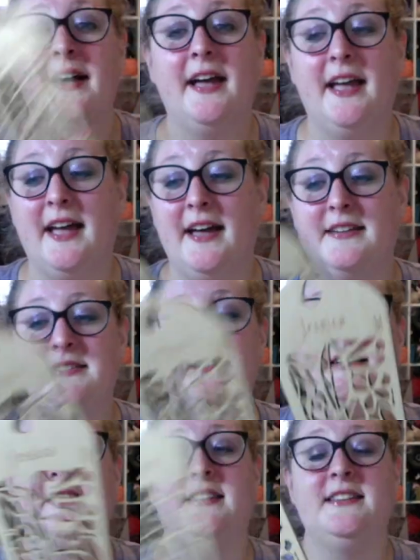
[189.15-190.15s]
And
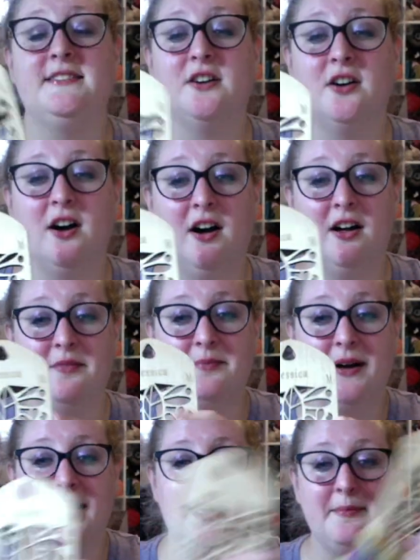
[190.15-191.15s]
these are on
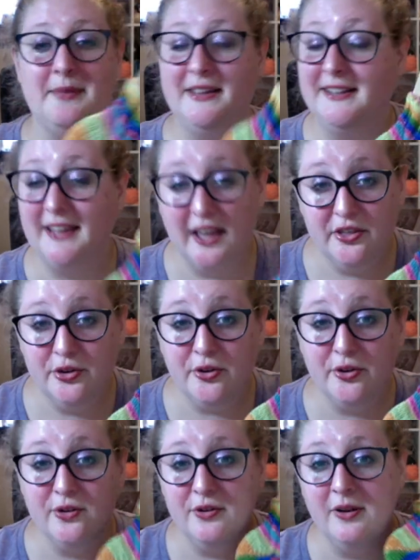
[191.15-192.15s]
my
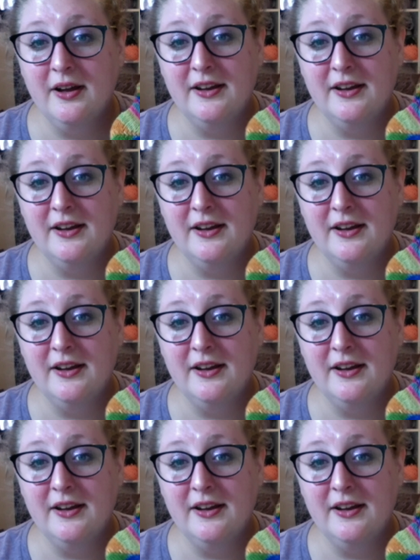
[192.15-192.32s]
Milenyedro